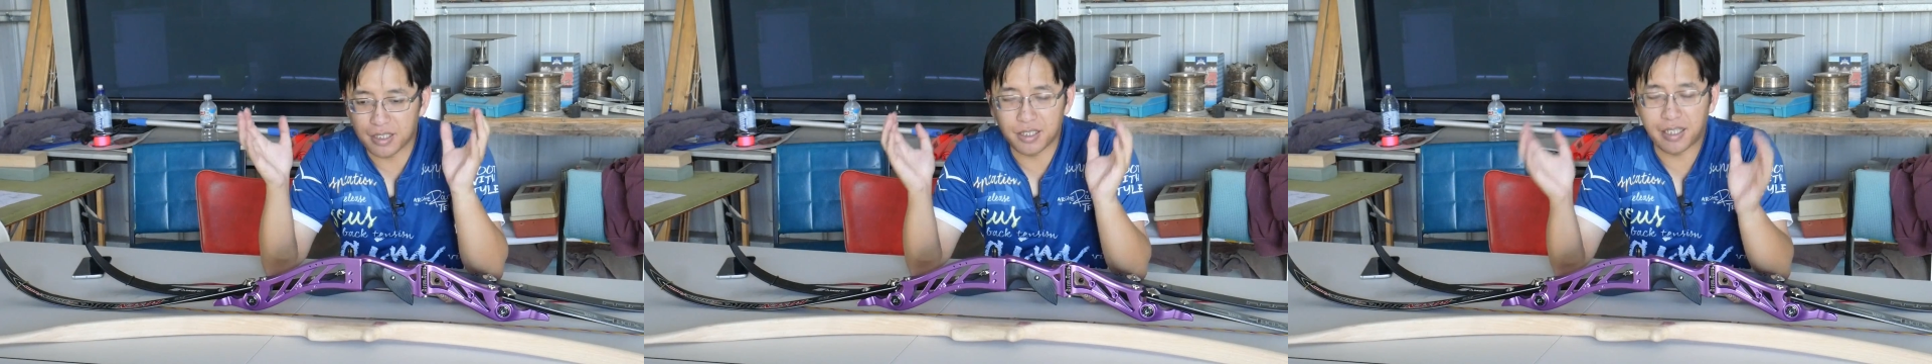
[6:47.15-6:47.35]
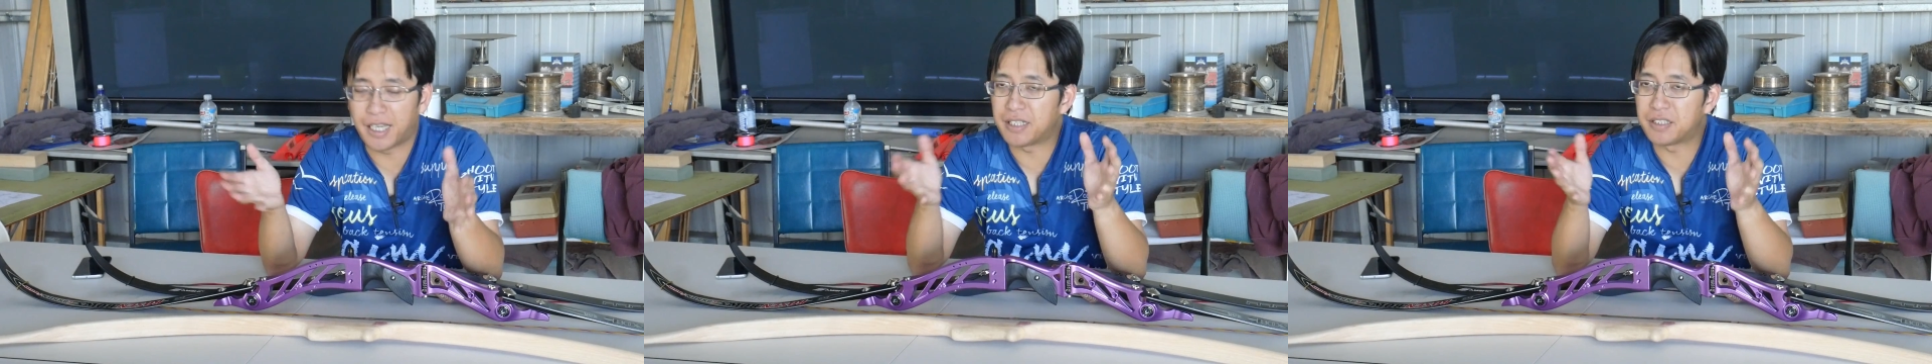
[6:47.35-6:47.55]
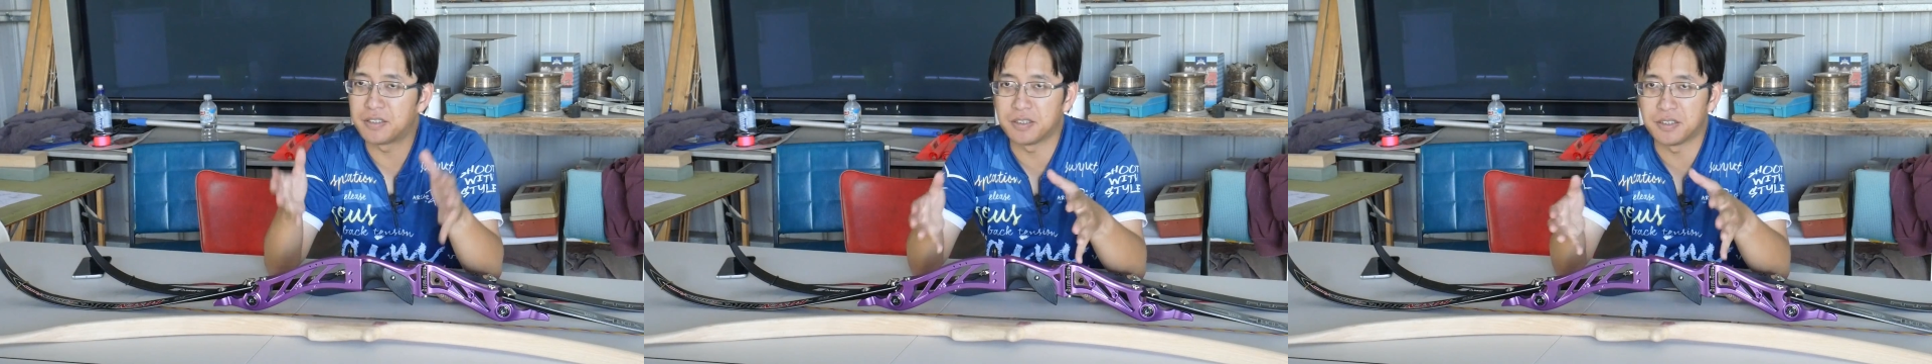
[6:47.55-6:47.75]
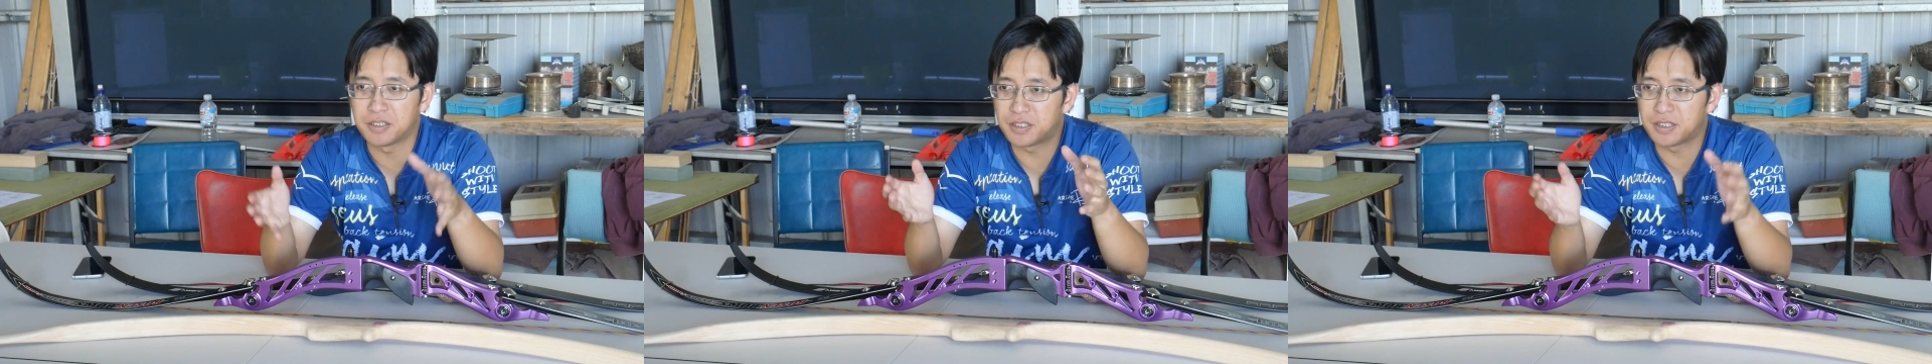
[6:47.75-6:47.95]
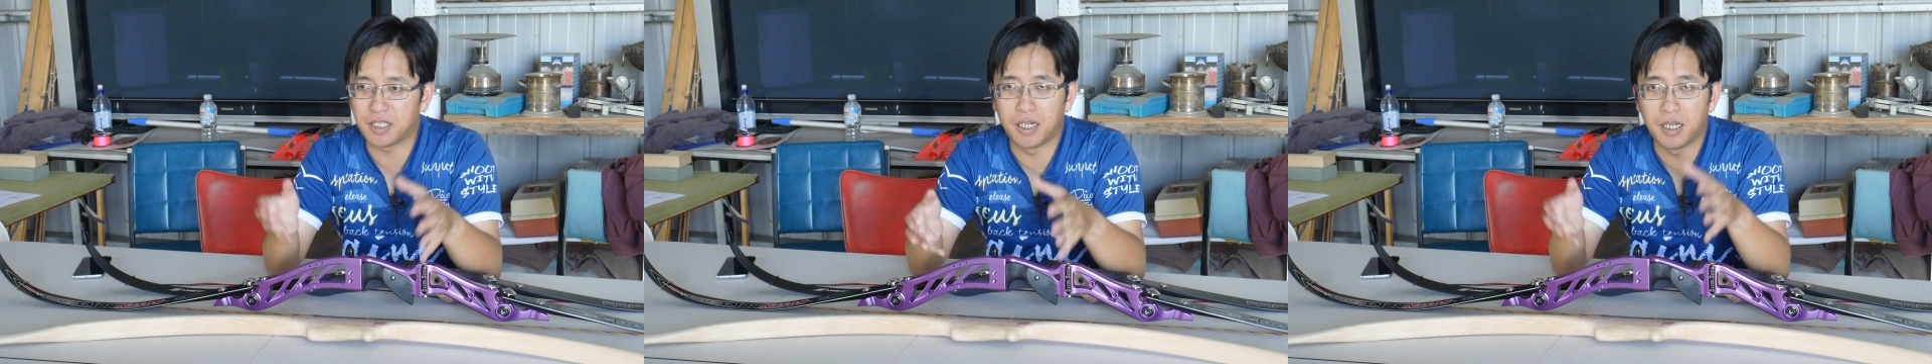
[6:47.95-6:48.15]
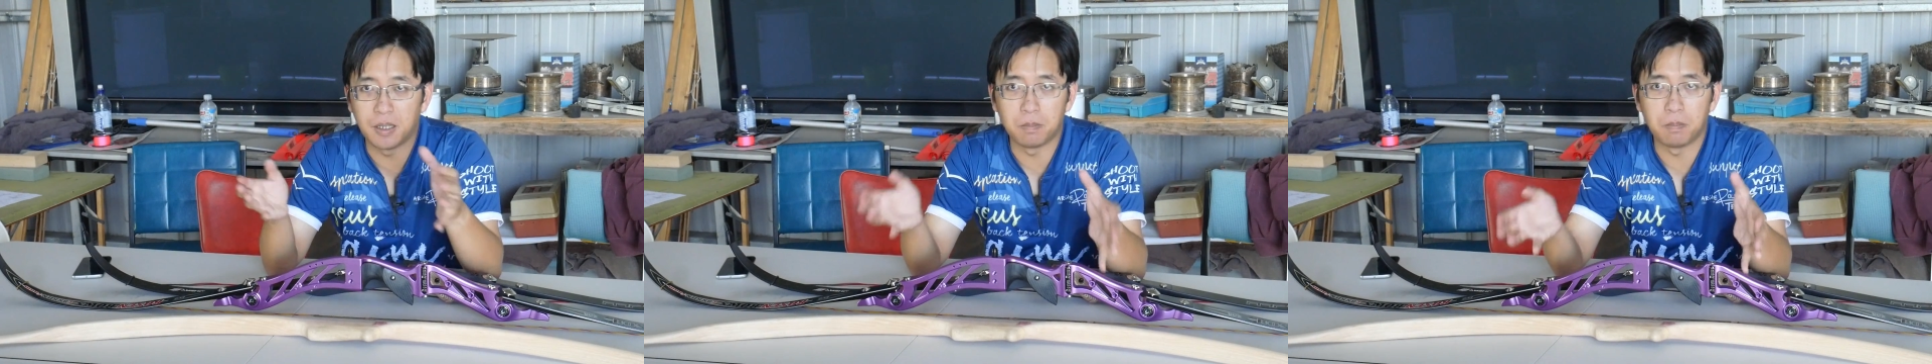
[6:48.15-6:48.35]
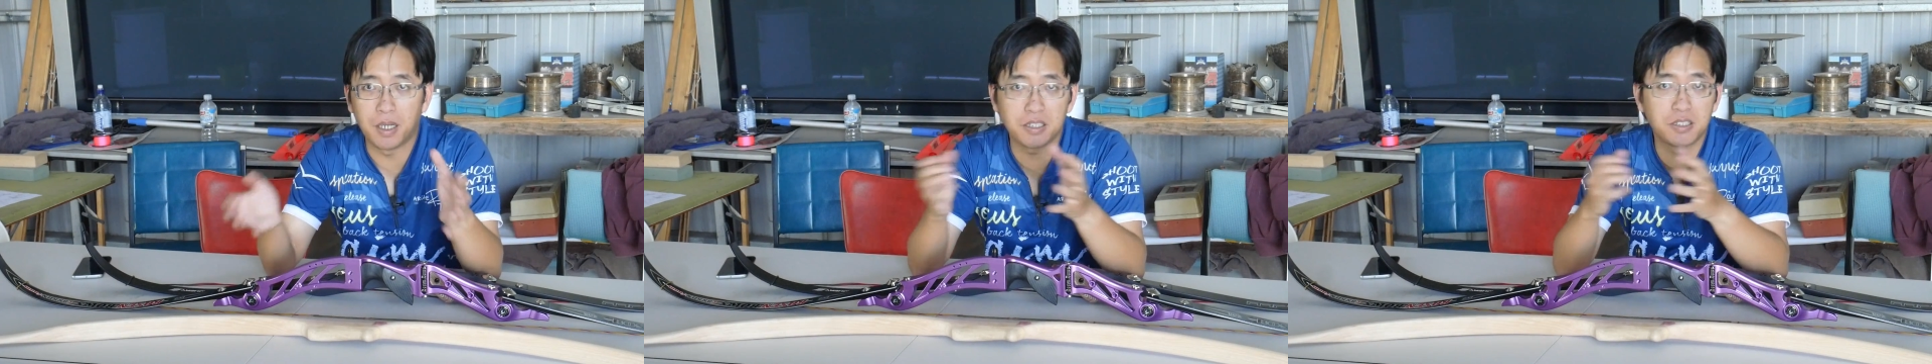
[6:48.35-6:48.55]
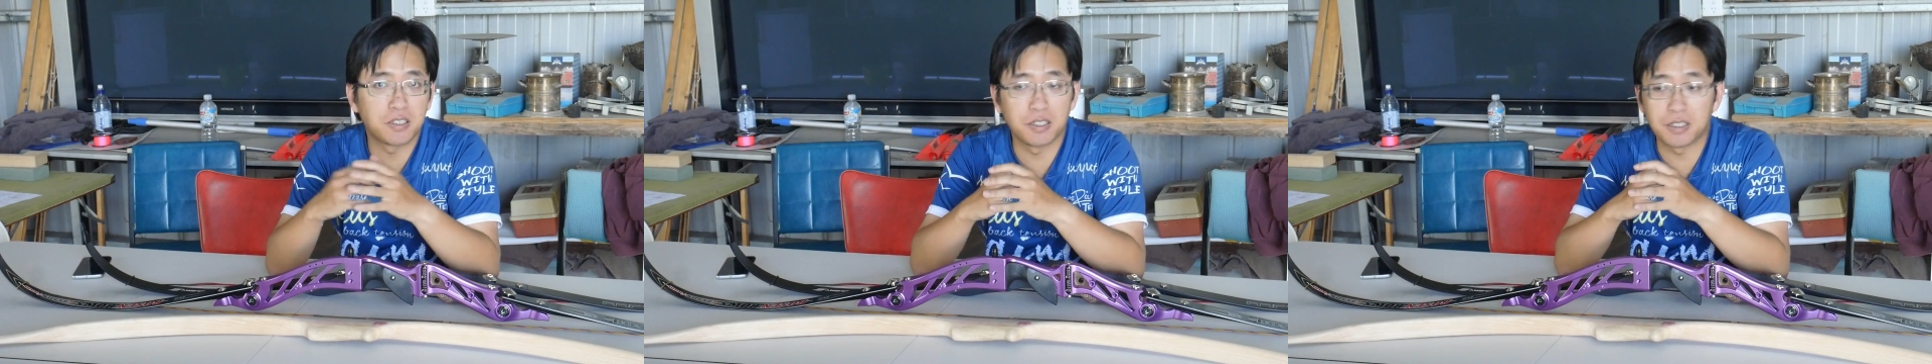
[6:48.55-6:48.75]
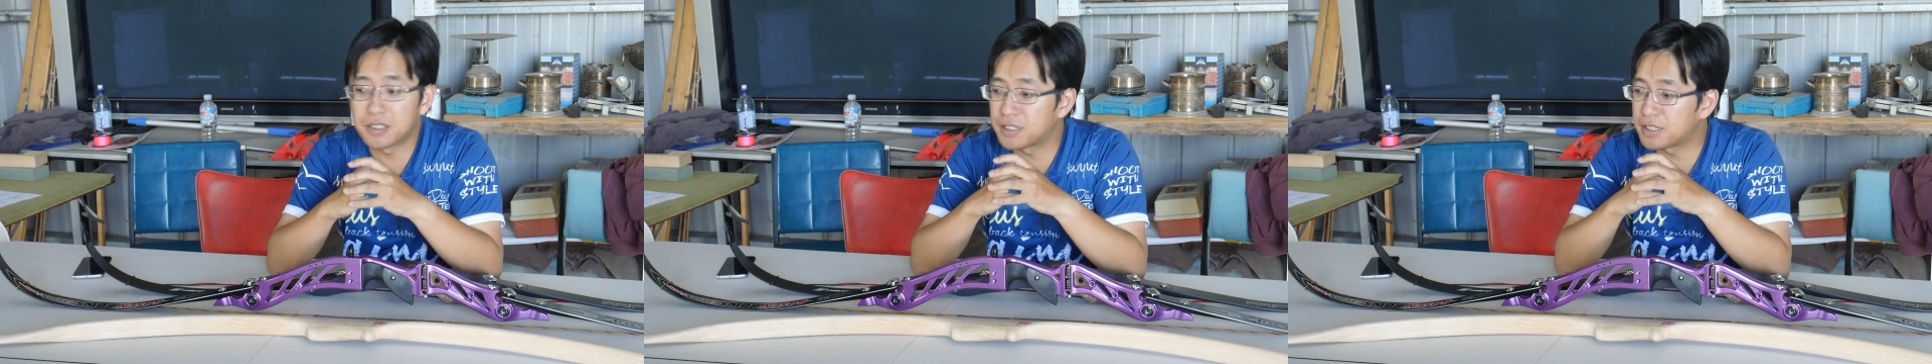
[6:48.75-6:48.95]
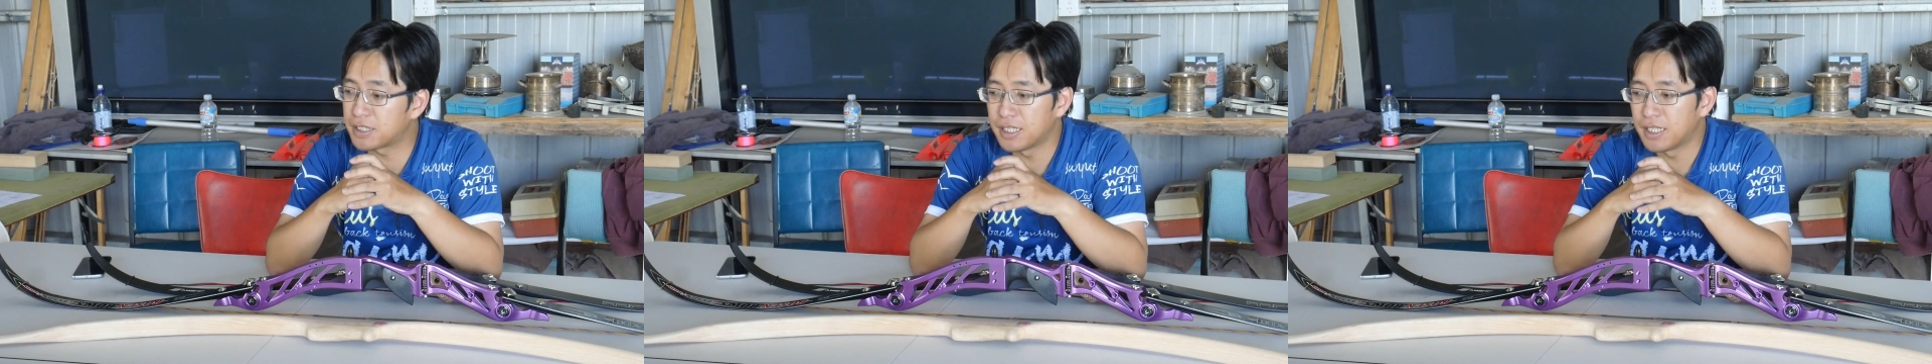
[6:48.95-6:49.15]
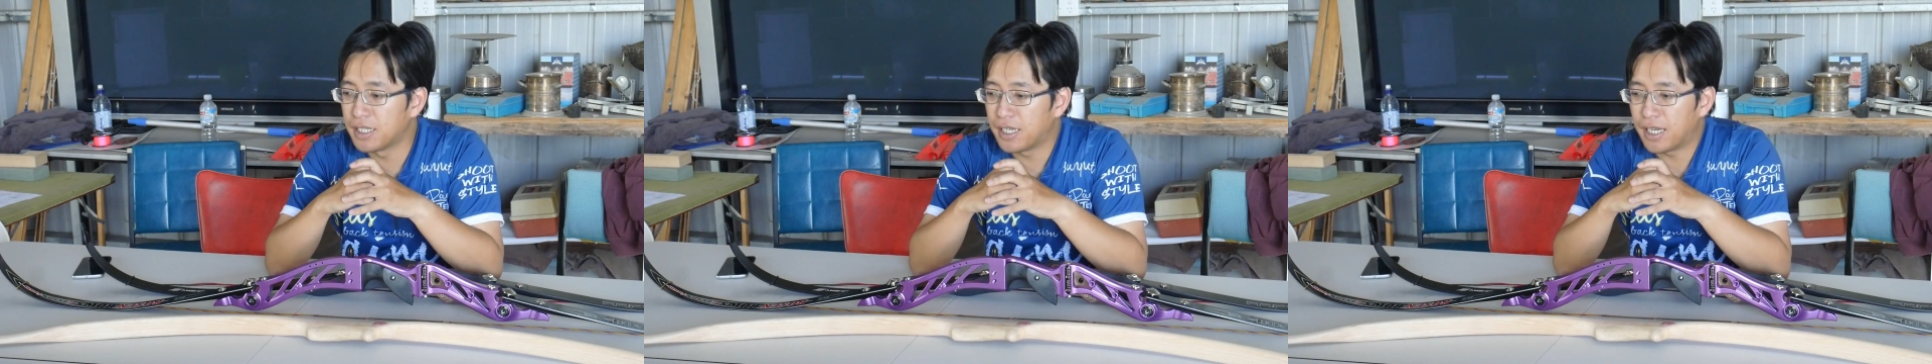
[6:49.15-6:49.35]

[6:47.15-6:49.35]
latest uh, muskets,